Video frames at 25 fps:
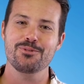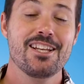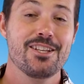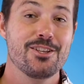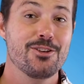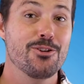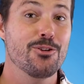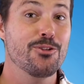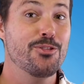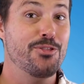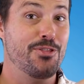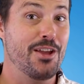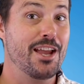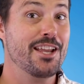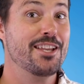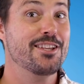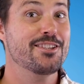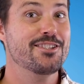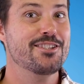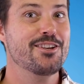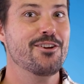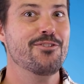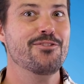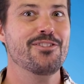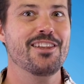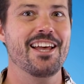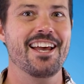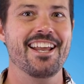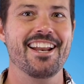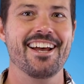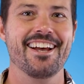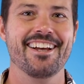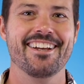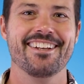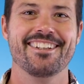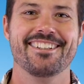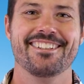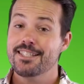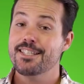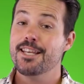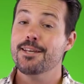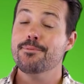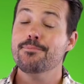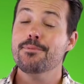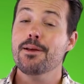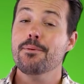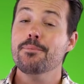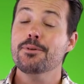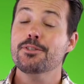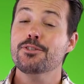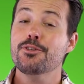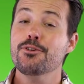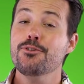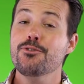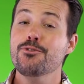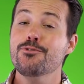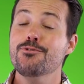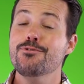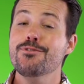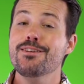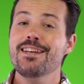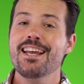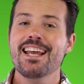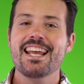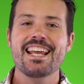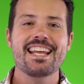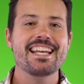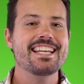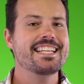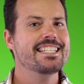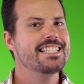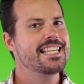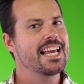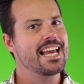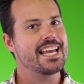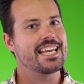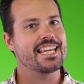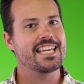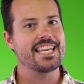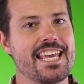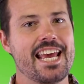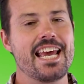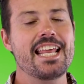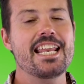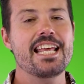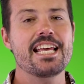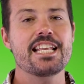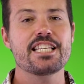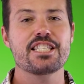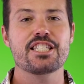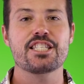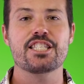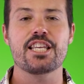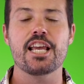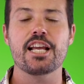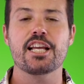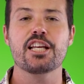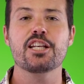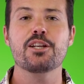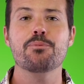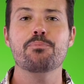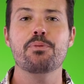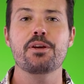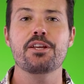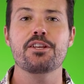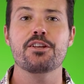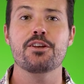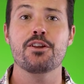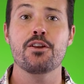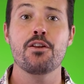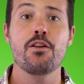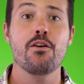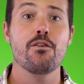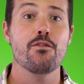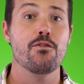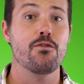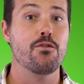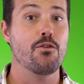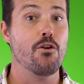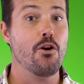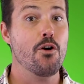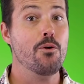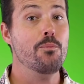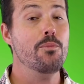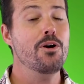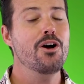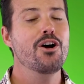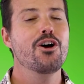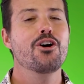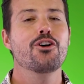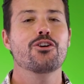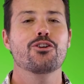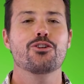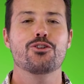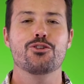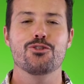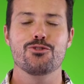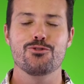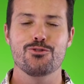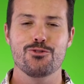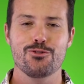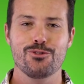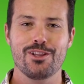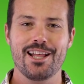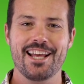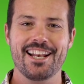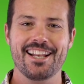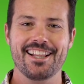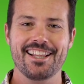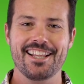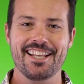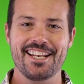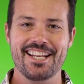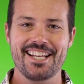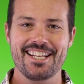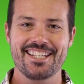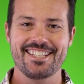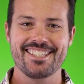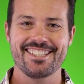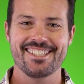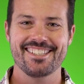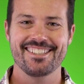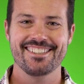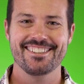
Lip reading: You'll thank yourself later. Tip number 2 is get a second opinion from Google Analytics.